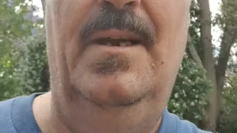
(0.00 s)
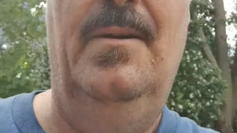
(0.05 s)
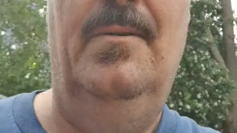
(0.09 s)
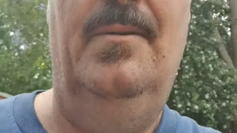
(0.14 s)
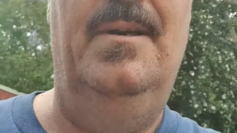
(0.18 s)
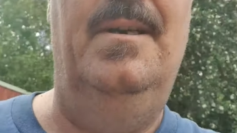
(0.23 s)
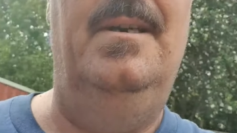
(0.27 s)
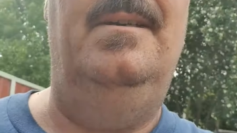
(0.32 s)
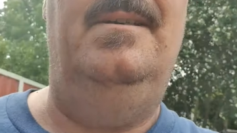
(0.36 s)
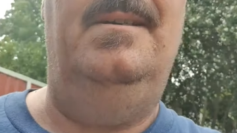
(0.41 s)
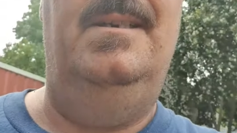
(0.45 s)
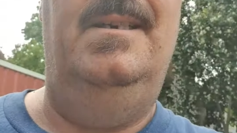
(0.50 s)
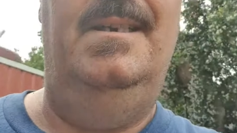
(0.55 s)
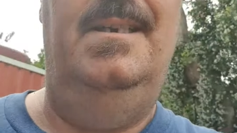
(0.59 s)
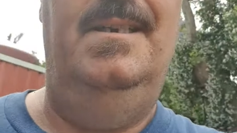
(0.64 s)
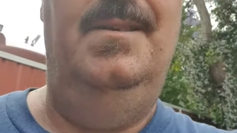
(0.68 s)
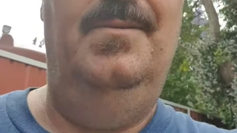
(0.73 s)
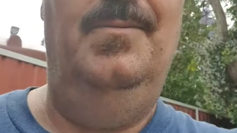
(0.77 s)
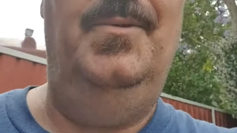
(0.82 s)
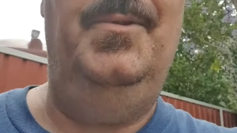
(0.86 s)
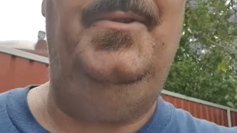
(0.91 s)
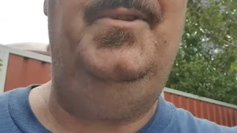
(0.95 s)
Well,
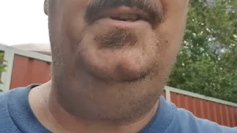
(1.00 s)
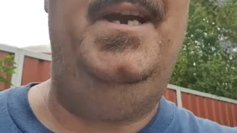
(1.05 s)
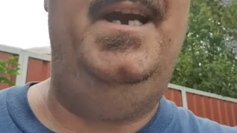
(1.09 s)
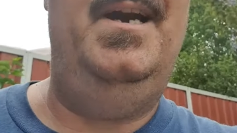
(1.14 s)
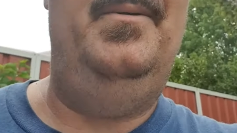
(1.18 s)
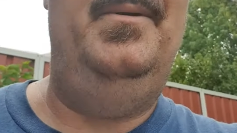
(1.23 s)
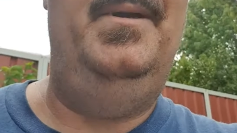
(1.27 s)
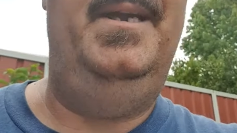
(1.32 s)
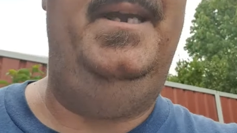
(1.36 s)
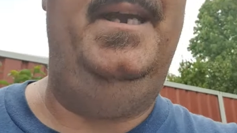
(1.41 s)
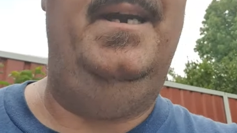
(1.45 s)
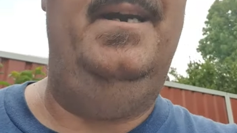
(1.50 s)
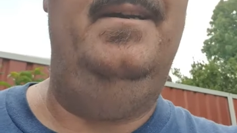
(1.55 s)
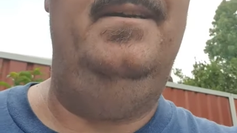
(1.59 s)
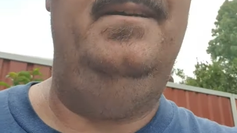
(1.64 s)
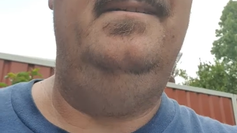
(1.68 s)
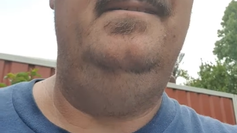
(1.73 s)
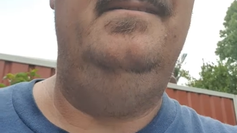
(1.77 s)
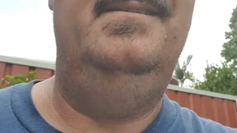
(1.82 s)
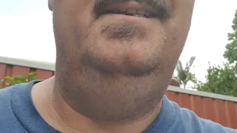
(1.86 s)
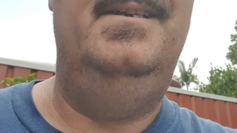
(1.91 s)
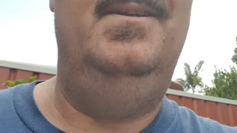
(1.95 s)
we'll see how we
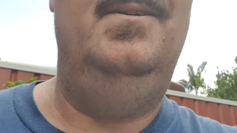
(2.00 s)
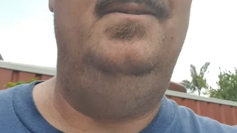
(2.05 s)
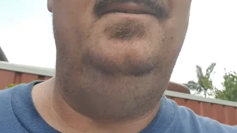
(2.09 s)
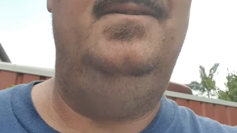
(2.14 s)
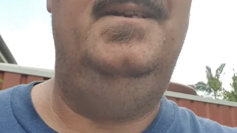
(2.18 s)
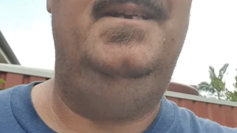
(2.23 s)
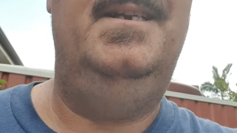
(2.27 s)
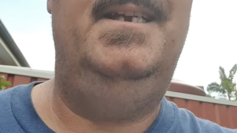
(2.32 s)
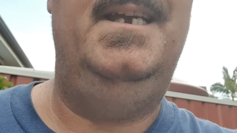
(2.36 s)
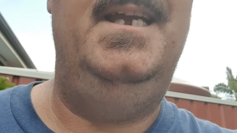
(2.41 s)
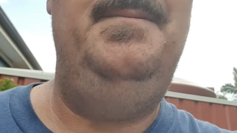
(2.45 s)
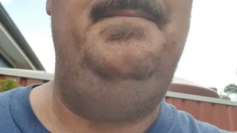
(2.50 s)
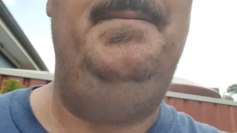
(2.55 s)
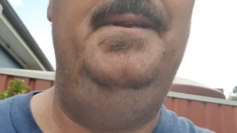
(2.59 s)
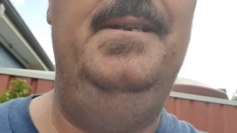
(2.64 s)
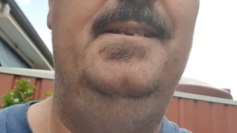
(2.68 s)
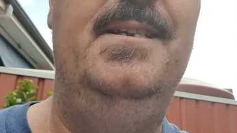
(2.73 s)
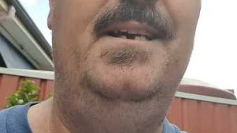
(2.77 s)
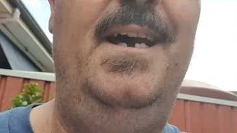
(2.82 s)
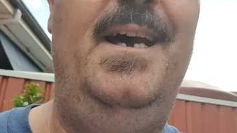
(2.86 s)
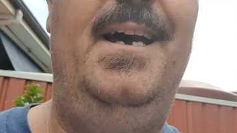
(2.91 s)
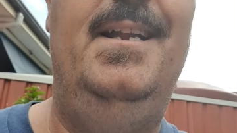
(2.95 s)
go and I'll keep
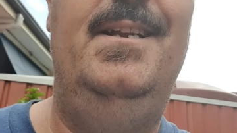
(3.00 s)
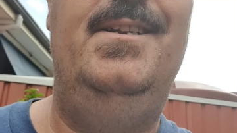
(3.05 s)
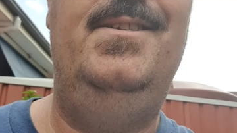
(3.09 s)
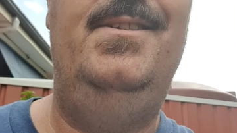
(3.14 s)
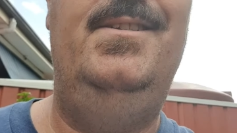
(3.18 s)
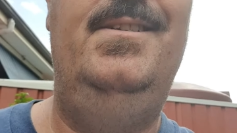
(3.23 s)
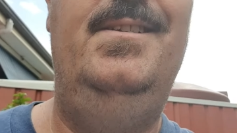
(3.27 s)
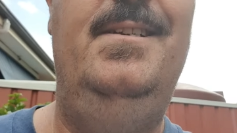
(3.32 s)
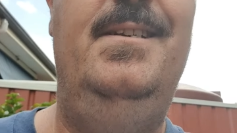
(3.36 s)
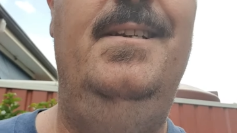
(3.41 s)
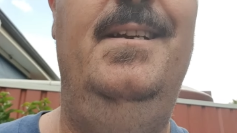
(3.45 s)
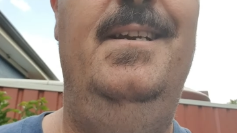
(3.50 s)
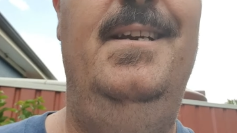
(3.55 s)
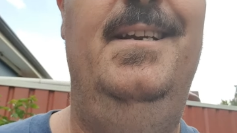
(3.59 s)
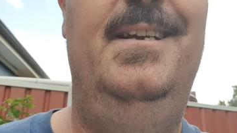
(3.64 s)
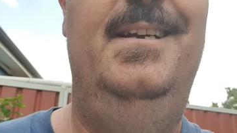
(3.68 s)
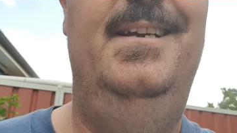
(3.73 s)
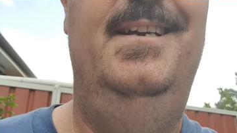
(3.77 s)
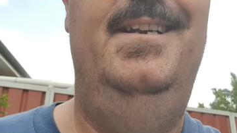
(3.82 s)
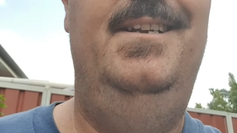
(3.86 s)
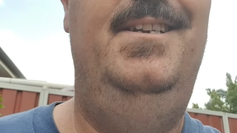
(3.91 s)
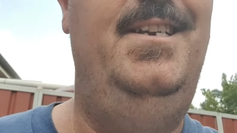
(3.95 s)
in touch.
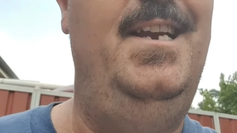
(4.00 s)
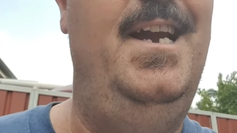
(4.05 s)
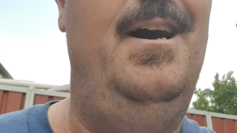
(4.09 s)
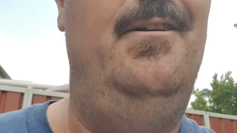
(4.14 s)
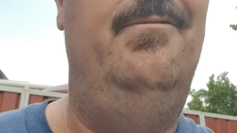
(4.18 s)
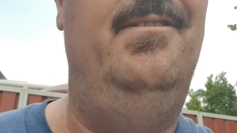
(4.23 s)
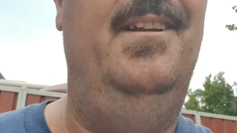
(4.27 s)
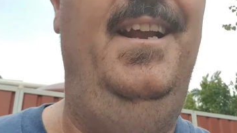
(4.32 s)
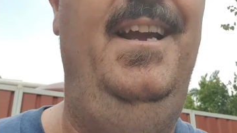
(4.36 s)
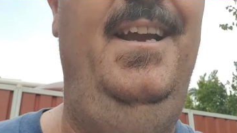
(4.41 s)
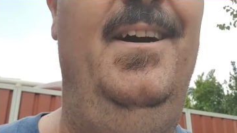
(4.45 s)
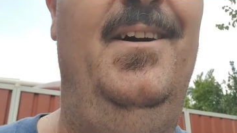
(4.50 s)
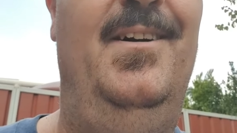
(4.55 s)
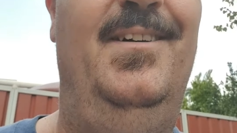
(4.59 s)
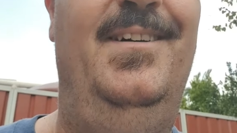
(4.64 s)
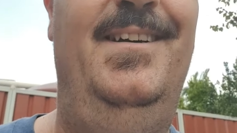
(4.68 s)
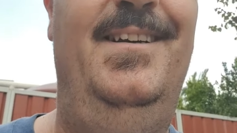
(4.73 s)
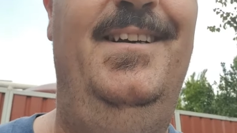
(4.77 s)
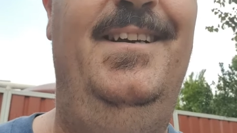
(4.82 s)
Ciao for now.